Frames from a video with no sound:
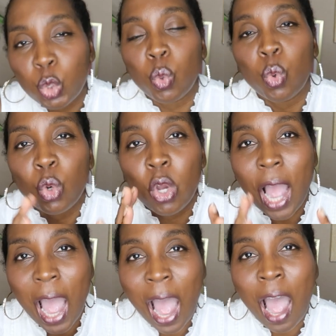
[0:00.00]
to
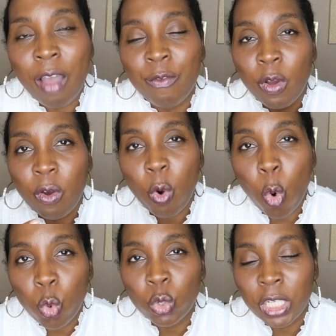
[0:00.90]
have
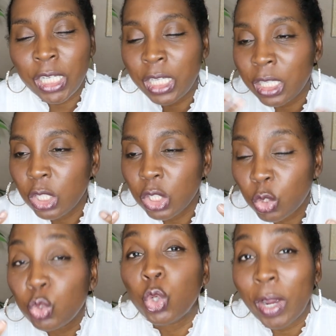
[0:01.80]
only
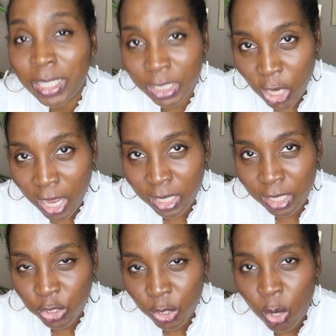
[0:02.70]
to join the
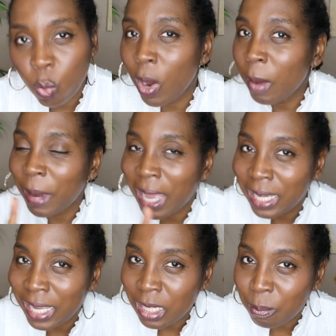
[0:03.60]
challenge whereby
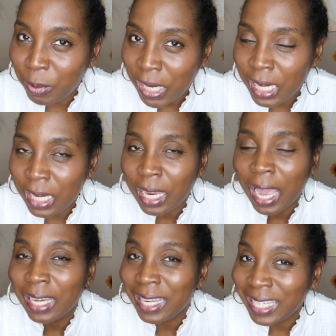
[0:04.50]
lady b
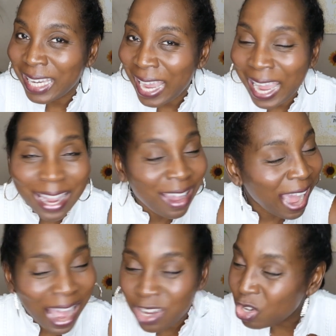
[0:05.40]
and lady
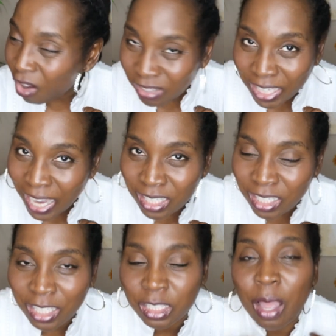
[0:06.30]
a are not
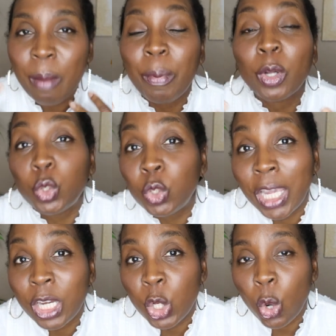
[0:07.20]
candidates but do
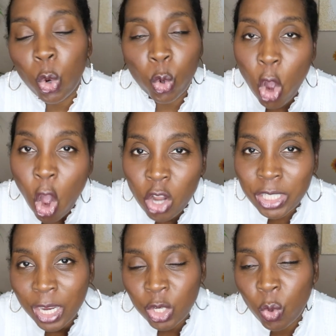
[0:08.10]
they know
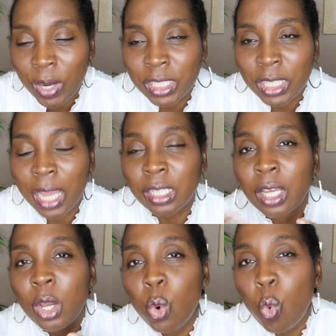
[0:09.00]
all they know is that
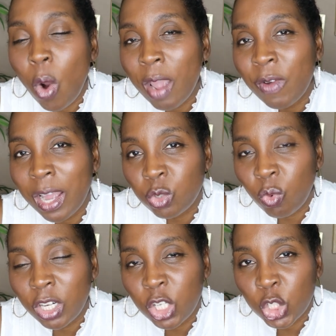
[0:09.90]
whoever is
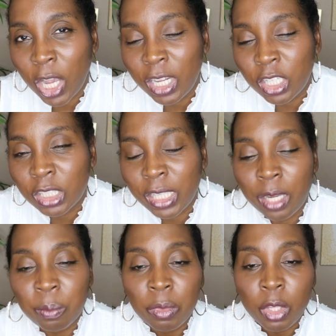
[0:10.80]
running the challenge is
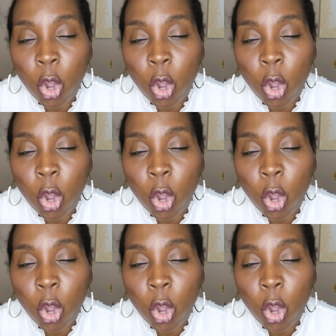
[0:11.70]
saying